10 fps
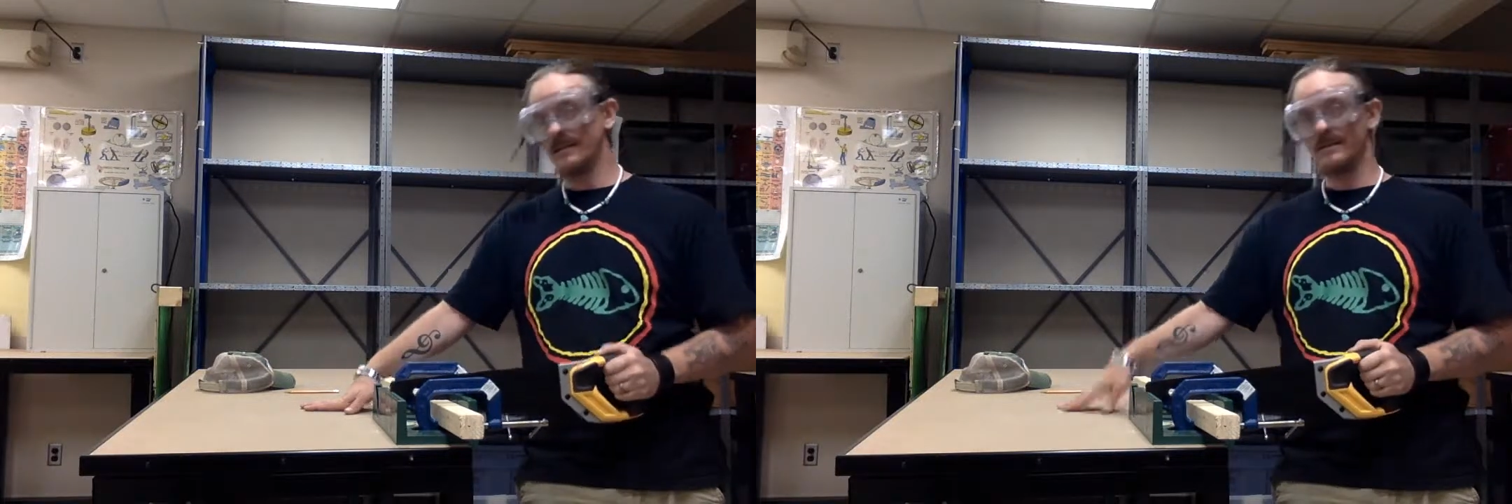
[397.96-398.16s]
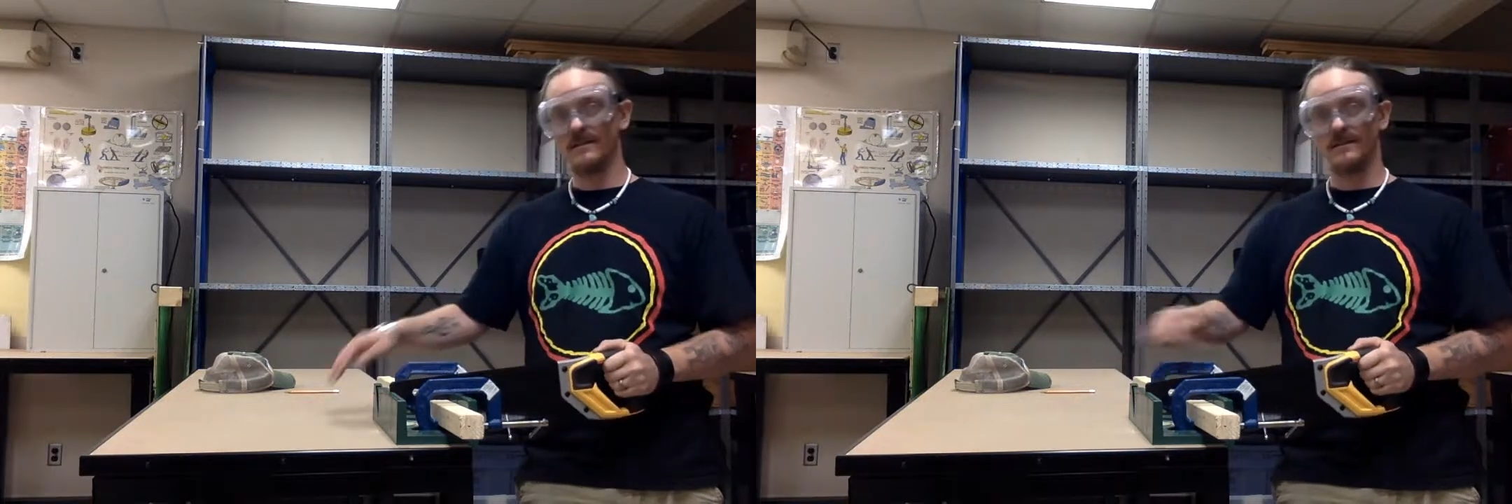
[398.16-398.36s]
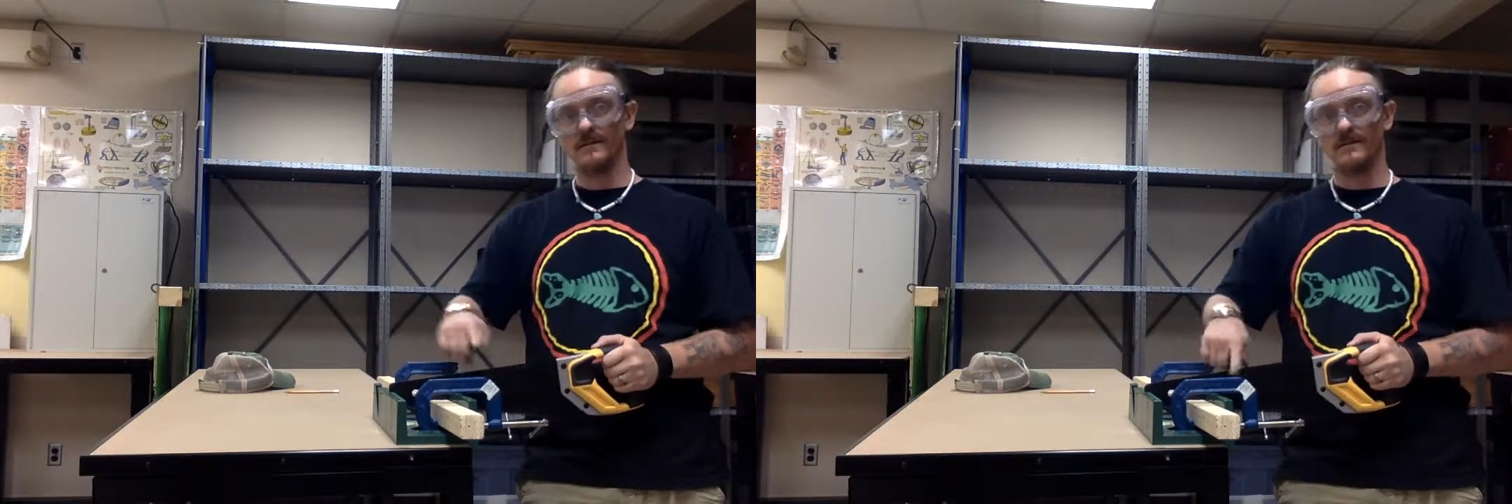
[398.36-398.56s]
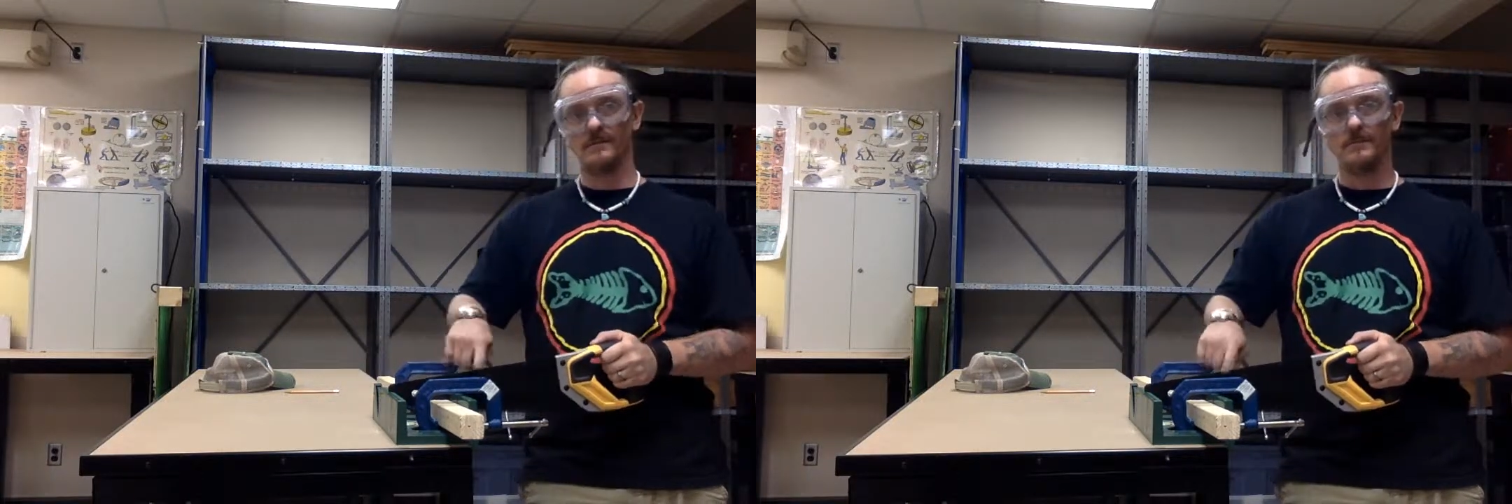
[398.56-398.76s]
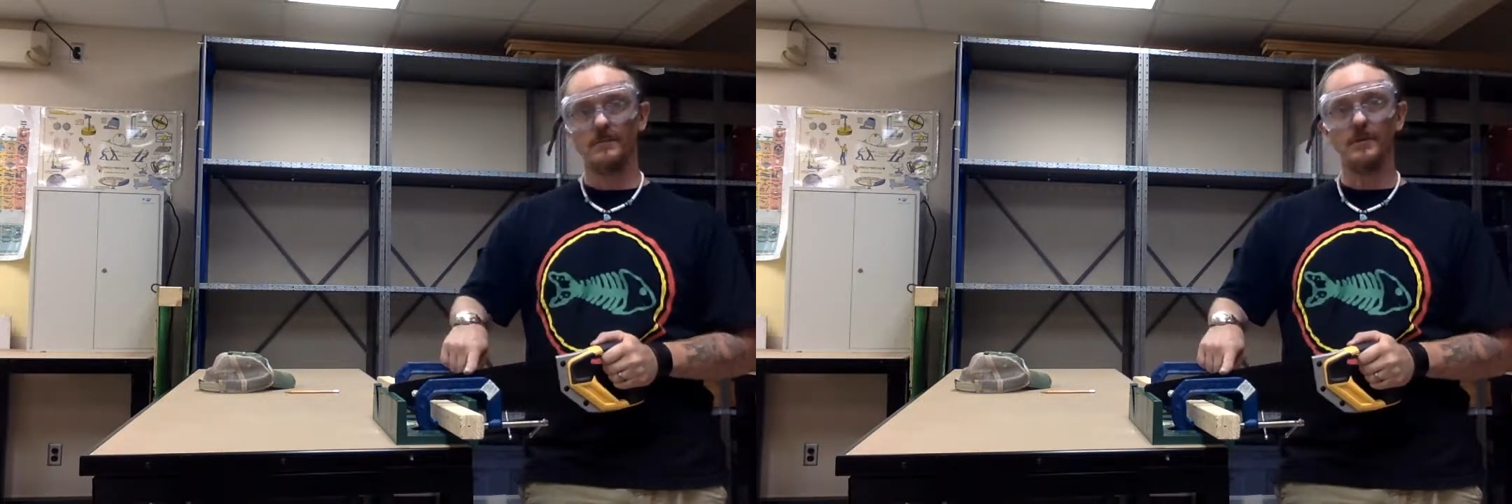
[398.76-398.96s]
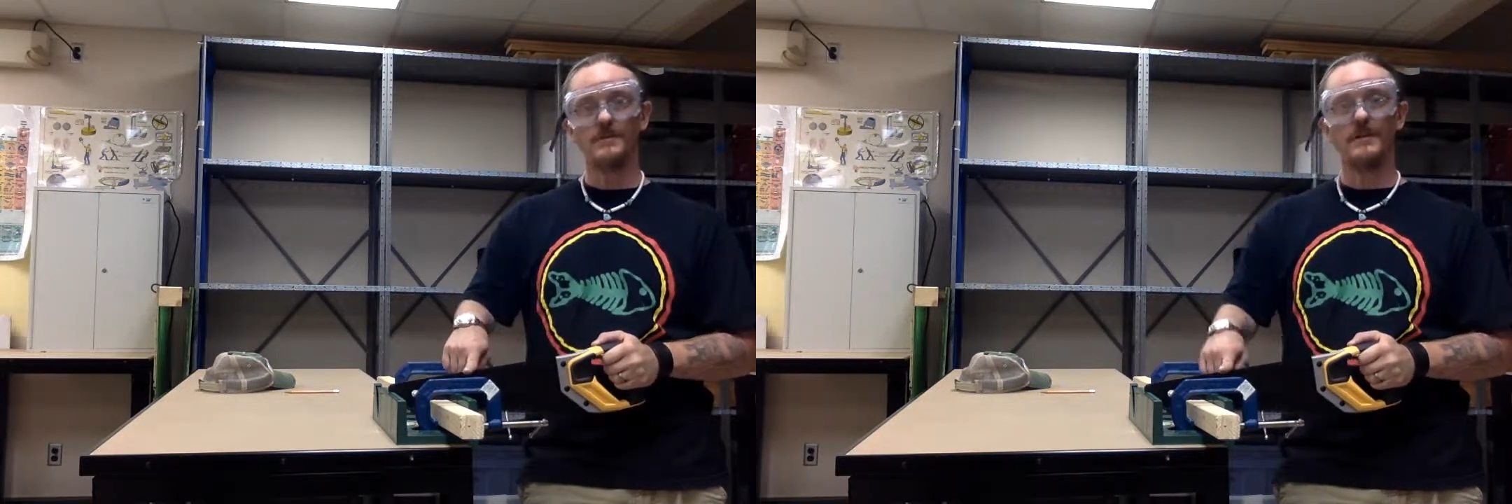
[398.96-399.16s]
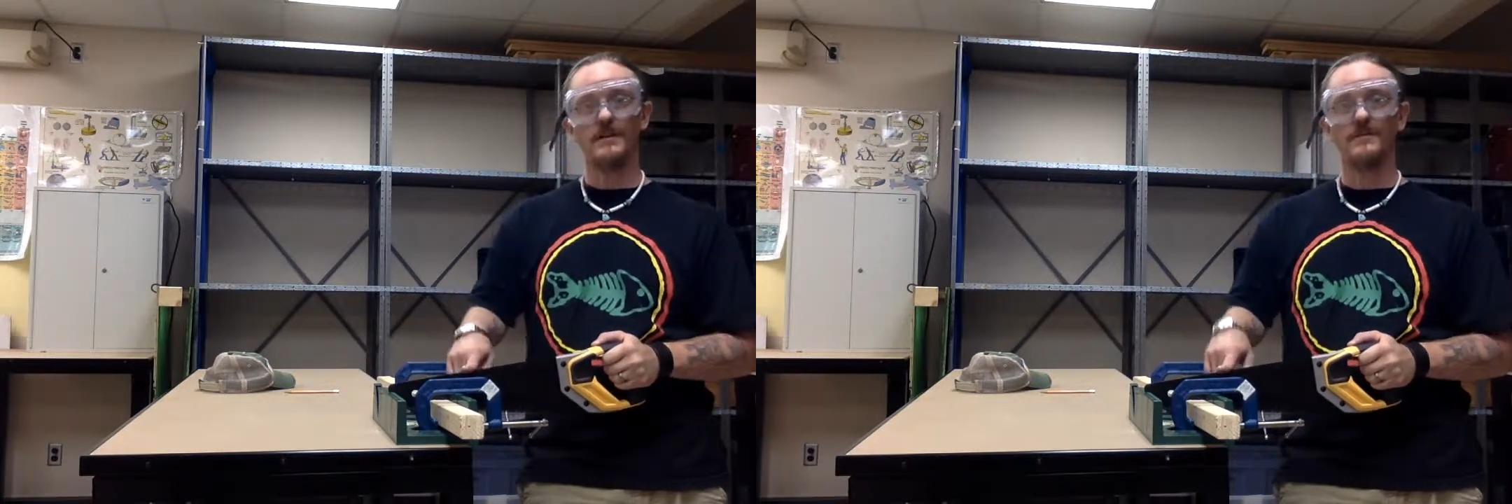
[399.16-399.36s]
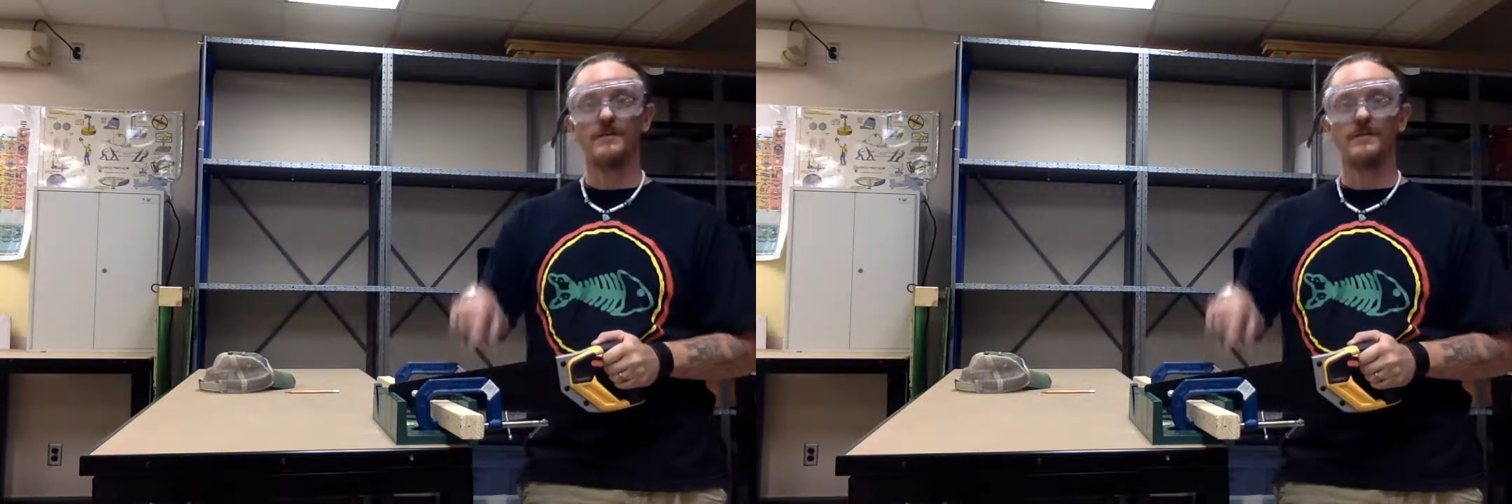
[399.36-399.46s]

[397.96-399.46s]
these pole saws